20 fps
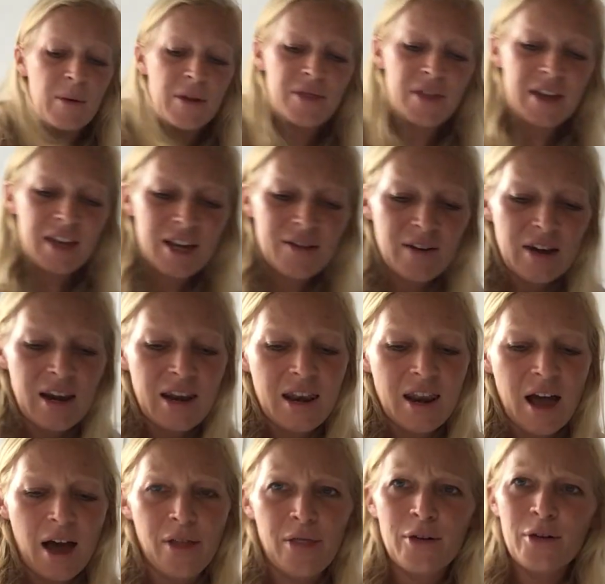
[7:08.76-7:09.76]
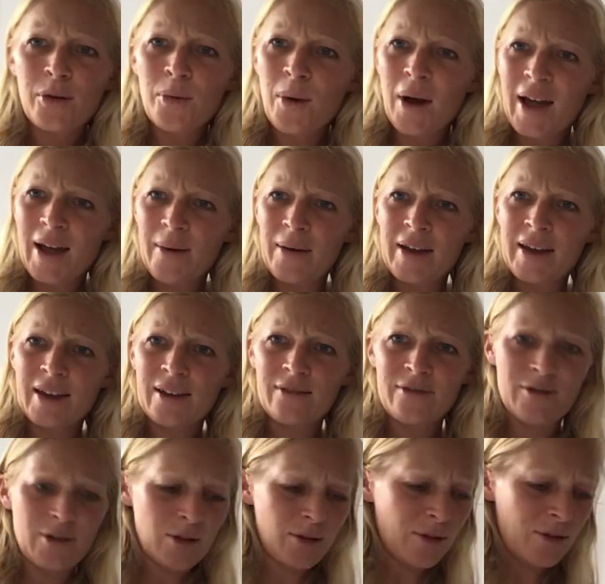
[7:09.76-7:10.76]
we think of another way we can
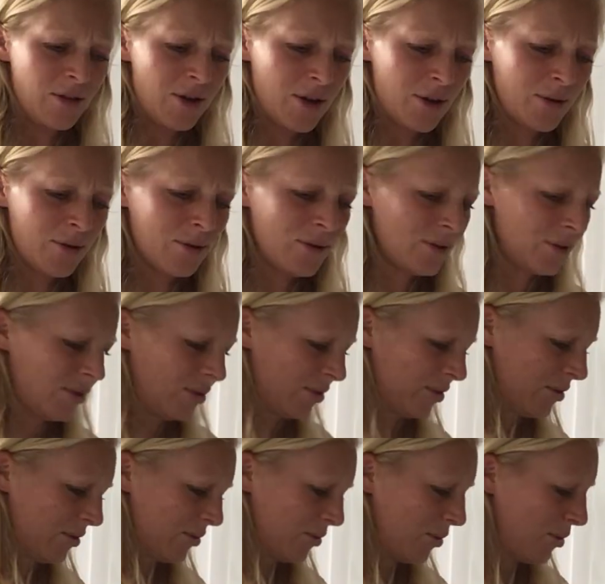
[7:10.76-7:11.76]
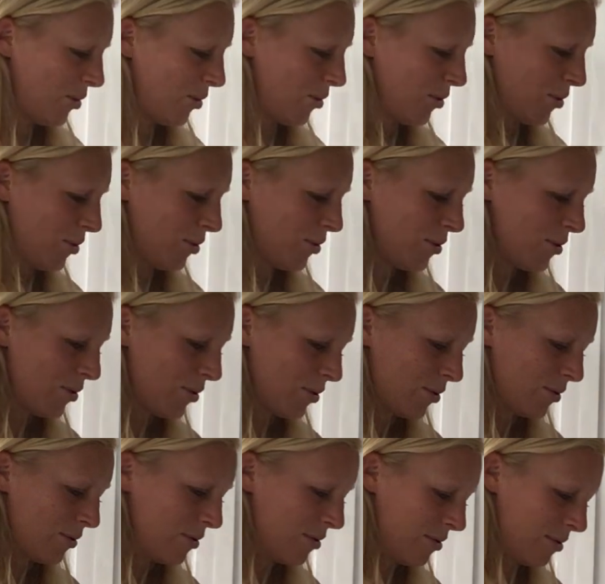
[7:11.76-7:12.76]
fold those?
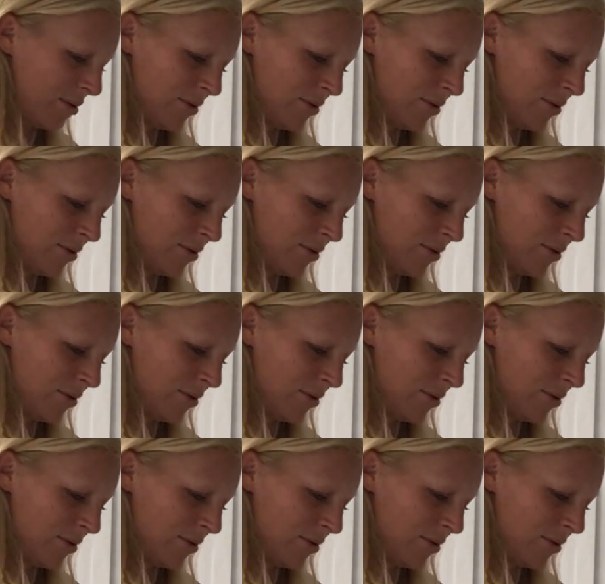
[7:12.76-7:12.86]
Ooh.